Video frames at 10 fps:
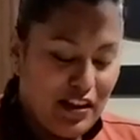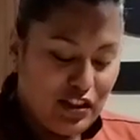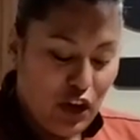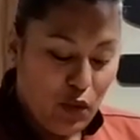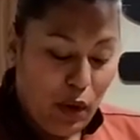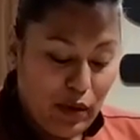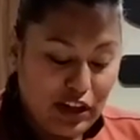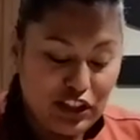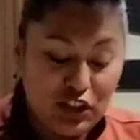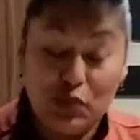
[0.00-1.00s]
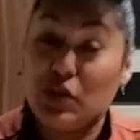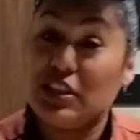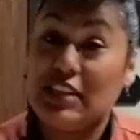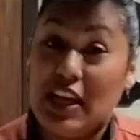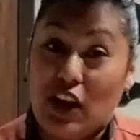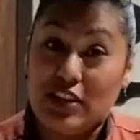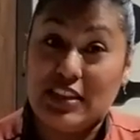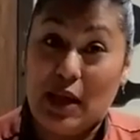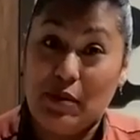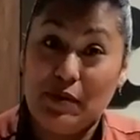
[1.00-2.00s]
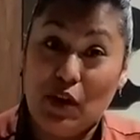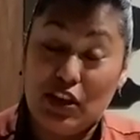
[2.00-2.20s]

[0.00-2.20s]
So what we're going to do is we're going to take our salmon.